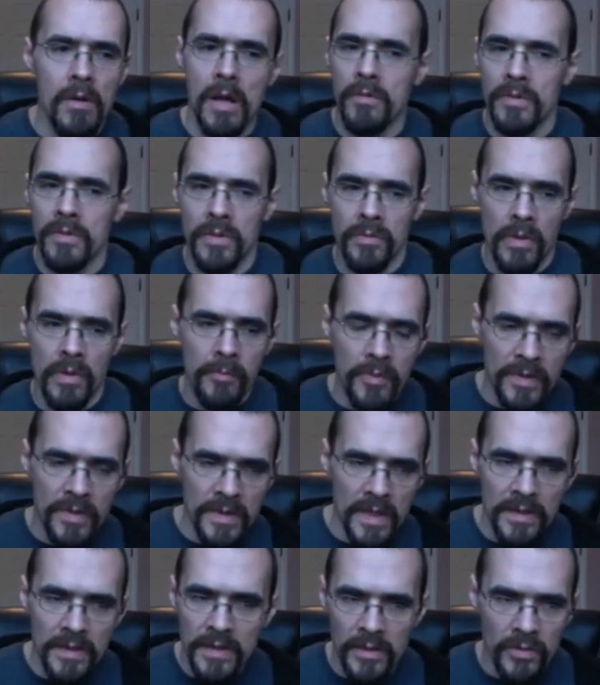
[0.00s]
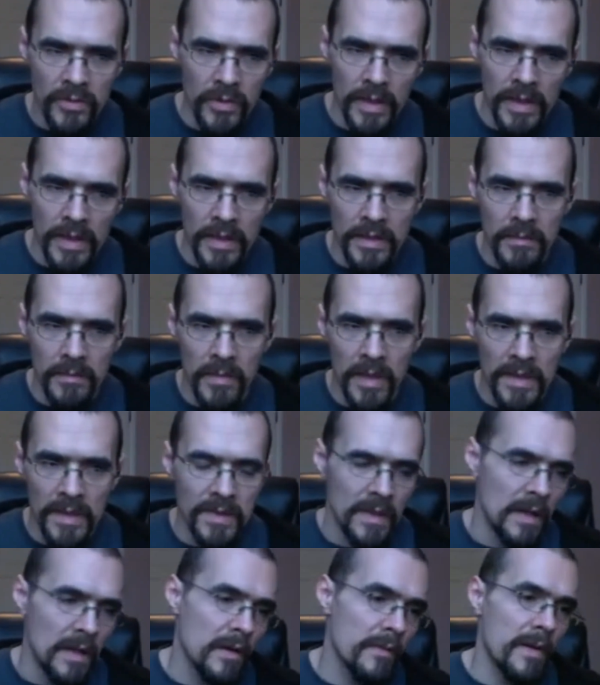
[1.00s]
how I was representing drinking to
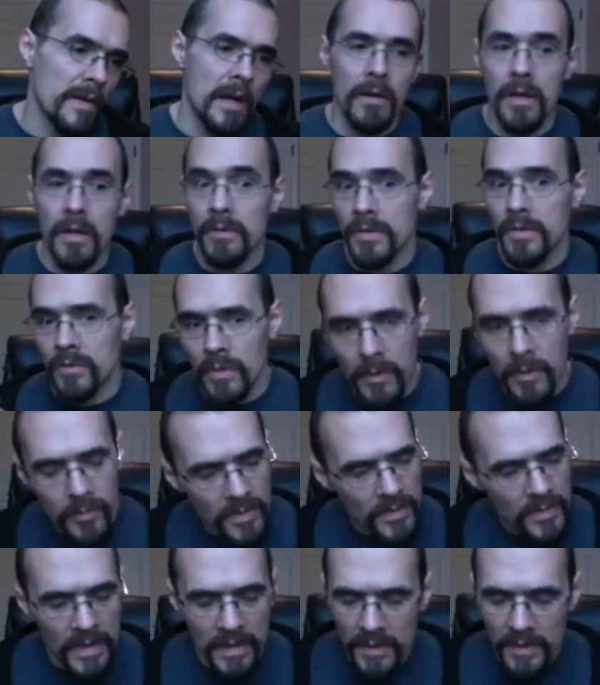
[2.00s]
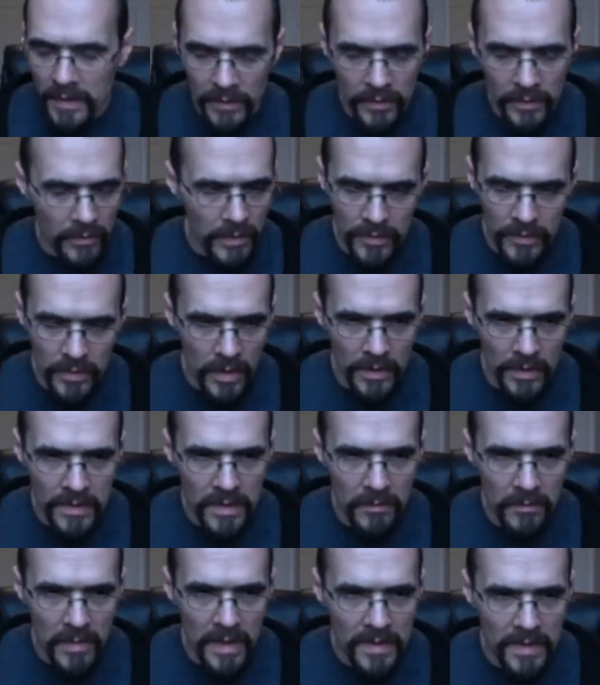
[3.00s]
myself, how I was representing doing
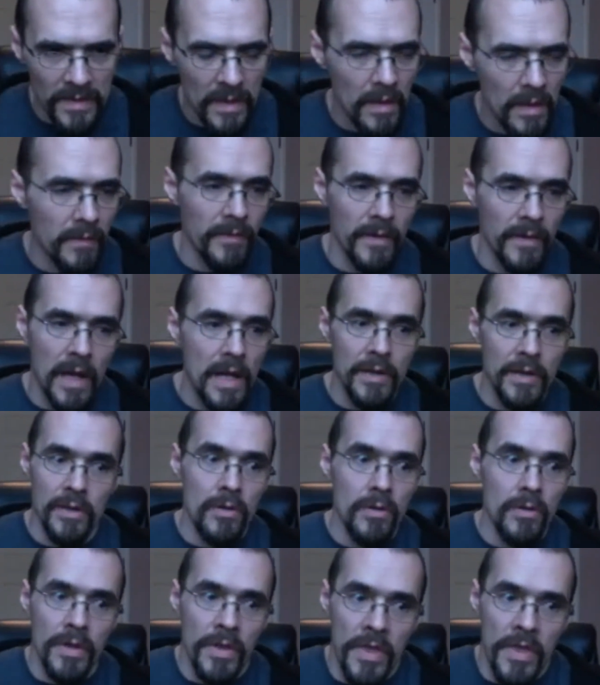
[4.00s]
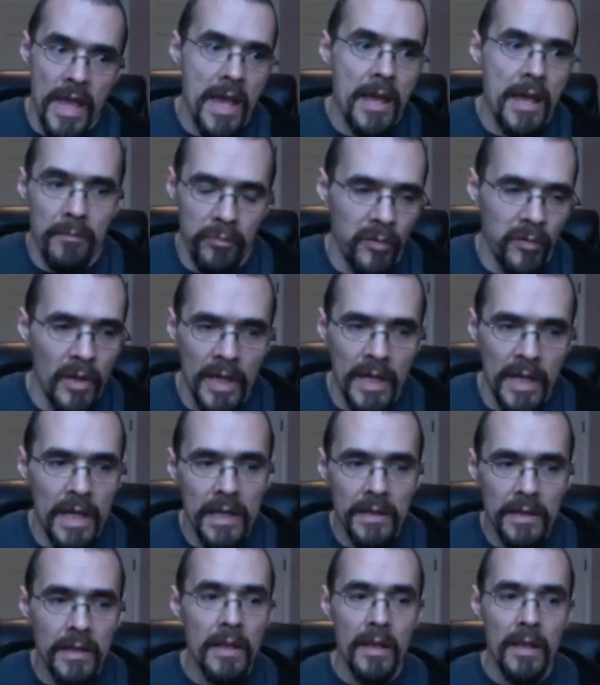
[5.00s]
drugs to myself, and I knew that that
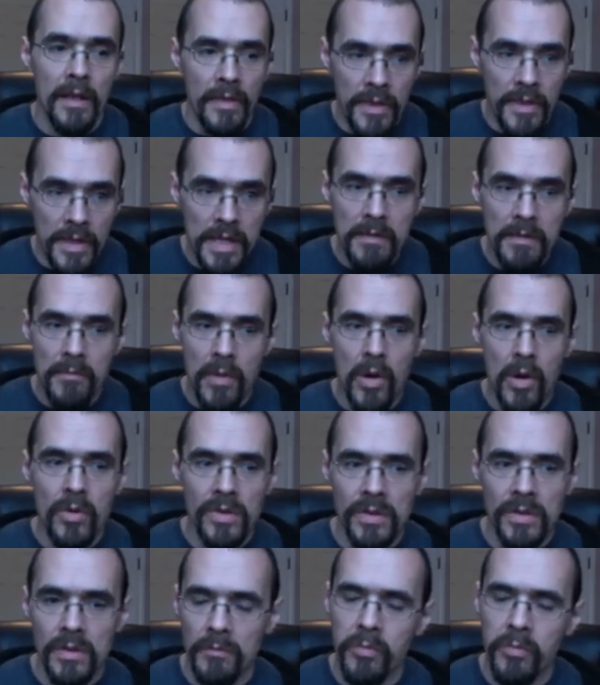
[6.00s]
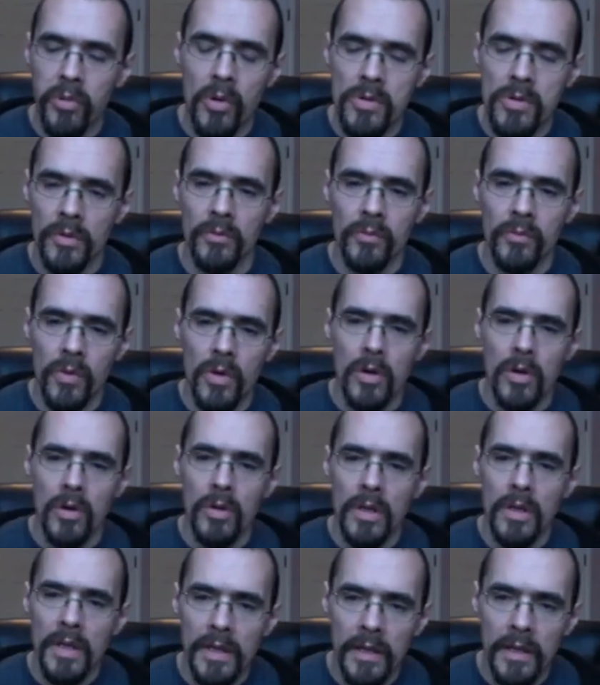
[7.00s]
played the most important role
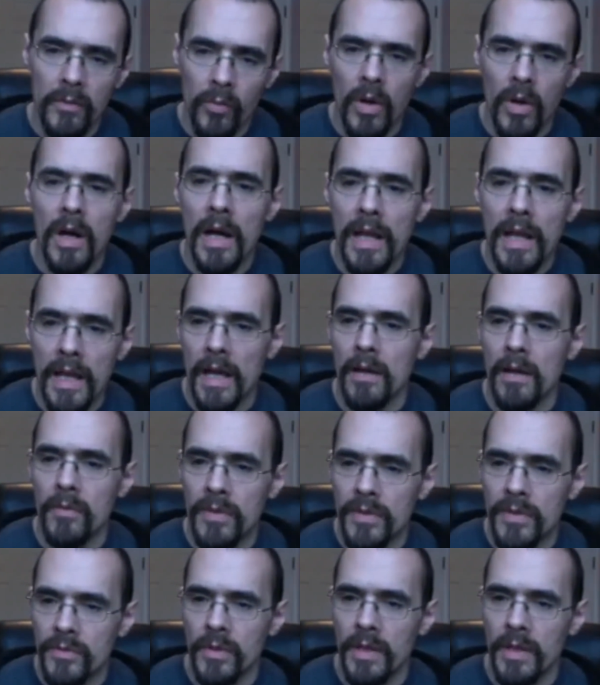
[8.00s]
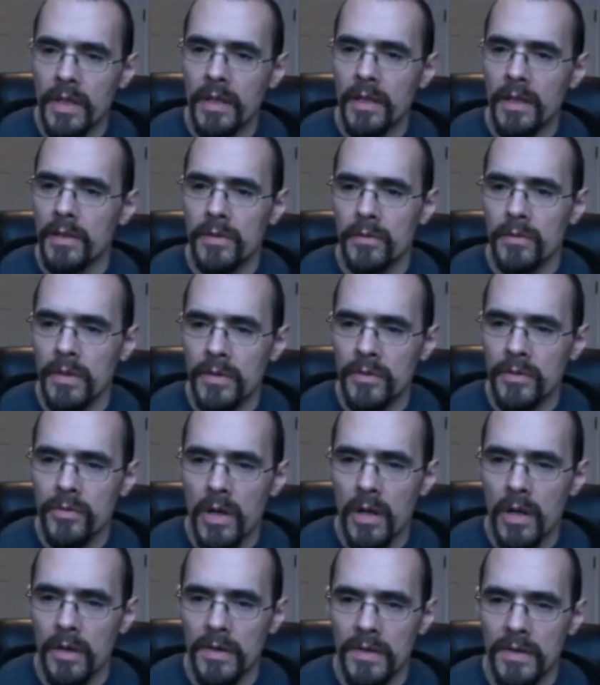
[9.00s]
in why I was drinking and doing
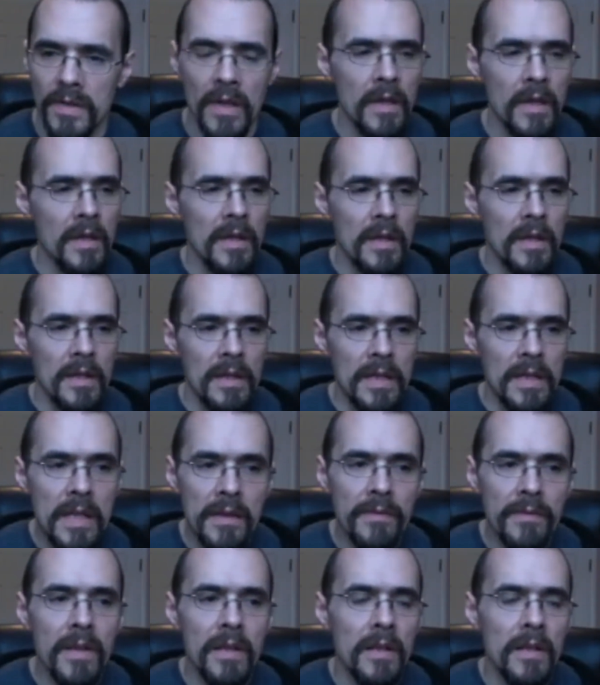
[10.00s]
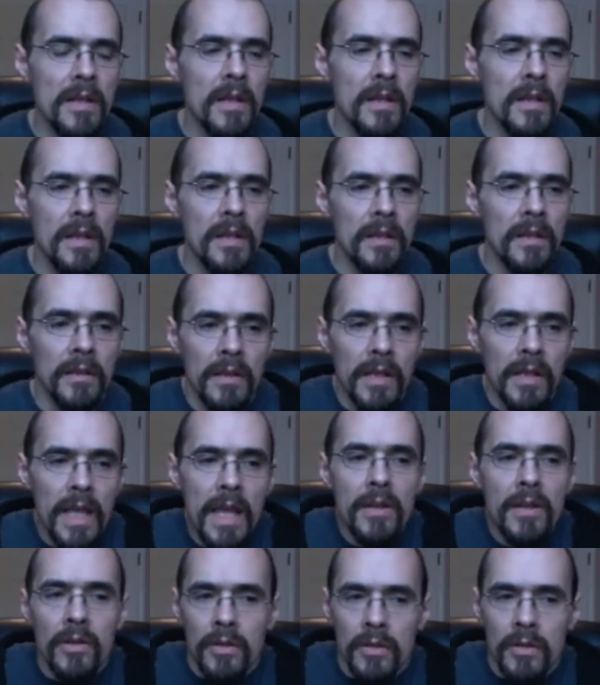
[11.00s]
drugs. Even
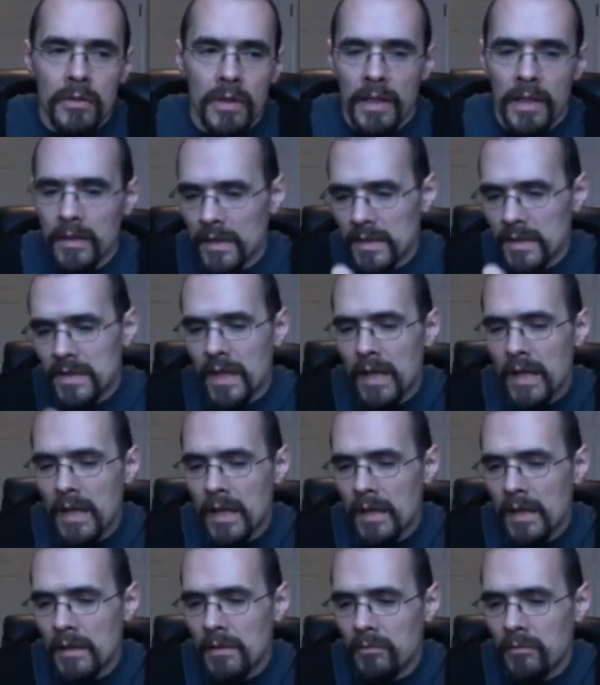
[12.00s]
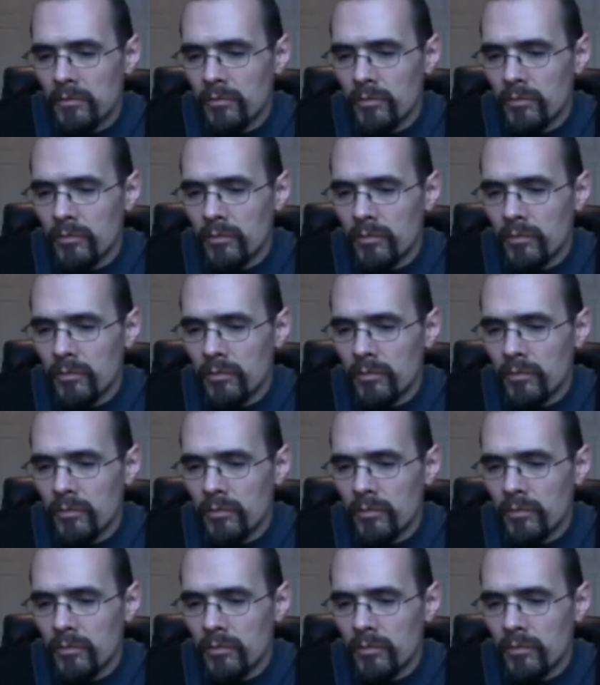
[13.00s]
later, like let's say